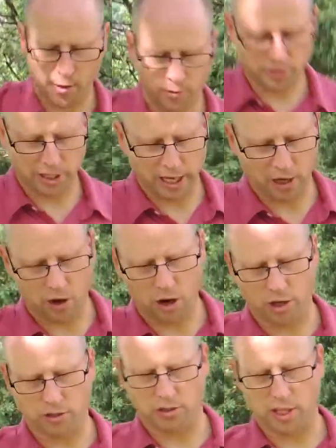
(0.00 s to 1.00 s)
I always like
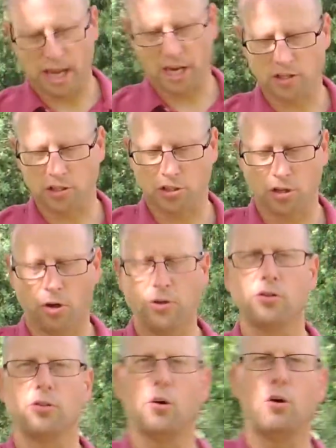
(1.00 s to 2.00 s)
cards that actually show
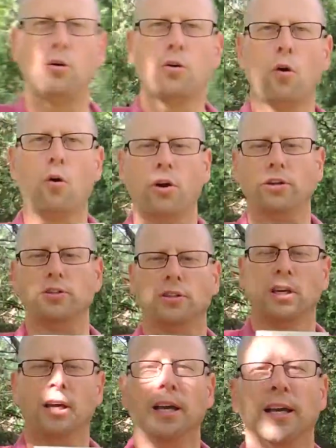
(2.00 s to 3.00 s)
you the whole
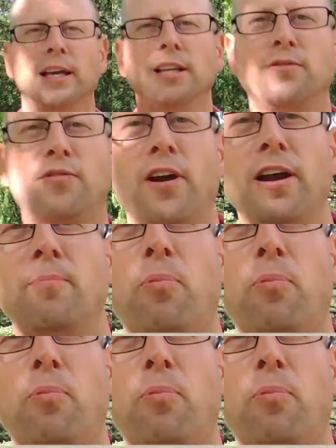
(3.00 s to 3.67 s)
course, it's very